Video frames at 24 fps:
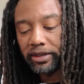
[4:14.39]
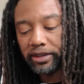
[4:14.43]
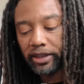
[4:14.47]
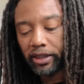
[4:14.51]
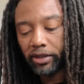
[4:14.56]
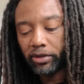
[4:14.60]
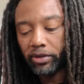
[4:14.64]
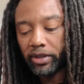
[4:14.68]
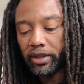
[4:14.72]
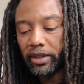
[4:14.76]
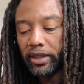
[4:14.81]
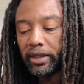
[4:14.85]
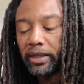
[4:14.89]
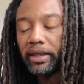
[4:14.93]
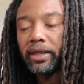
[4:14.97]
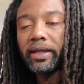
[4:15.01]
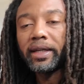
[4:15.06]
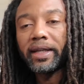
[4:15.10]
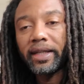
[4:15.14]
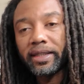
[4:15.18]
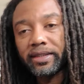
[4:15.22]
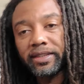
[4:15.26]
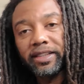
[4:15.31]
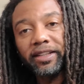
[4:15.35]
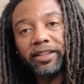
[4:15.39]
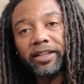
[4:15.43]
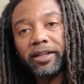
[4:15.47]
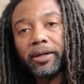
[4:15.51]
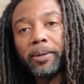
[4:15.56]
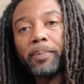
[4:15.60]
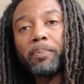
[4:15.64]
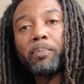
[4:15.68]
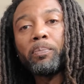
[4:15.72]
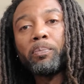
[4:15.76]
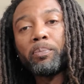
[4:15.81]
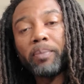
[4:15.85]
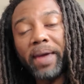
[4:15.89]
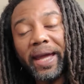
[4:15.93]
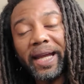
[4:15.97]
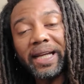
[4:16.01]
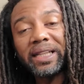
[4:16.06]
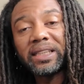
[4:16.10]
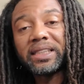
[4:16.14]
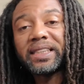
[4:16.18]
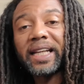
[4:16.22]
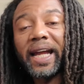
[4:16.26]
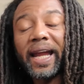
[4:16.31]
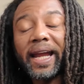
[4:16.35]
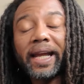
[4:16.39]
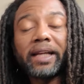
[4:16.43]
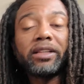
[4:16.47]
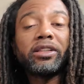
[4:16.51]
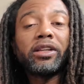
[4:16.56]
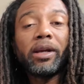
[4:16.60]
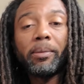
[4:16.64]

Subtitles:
So it's gonna maintain